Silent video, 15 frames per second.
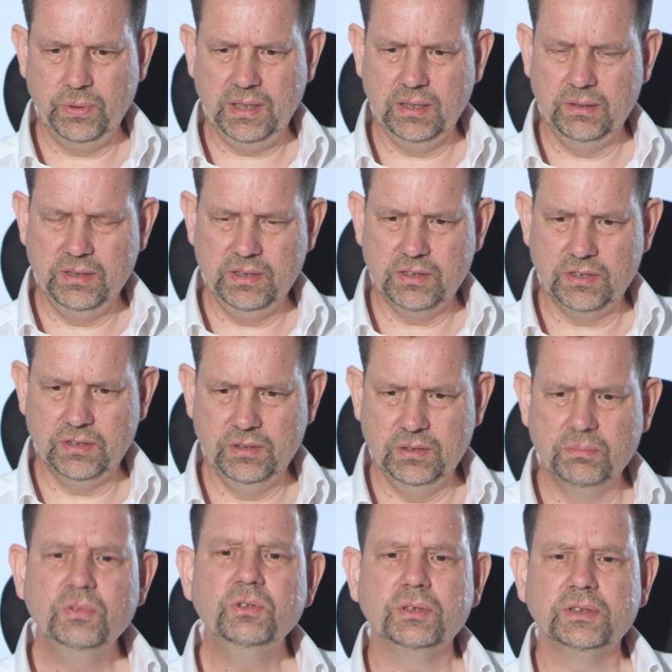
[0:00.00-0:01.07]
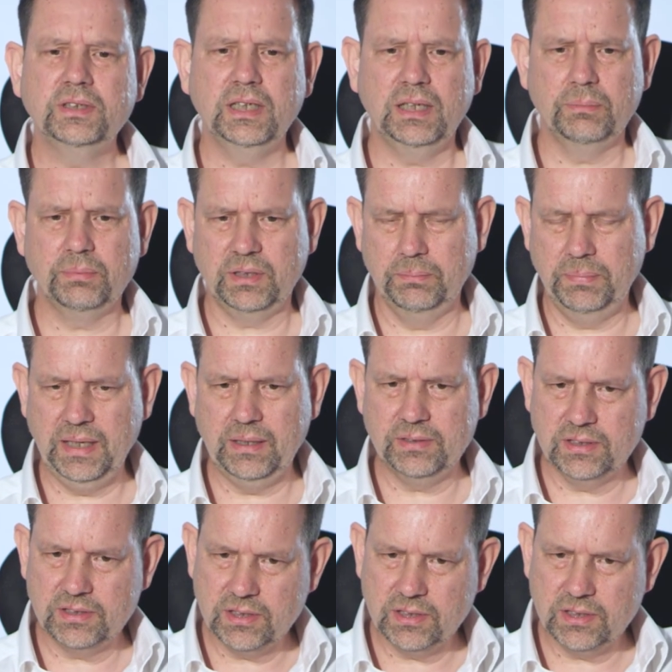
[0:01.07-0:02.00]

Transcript: we go into more depth about,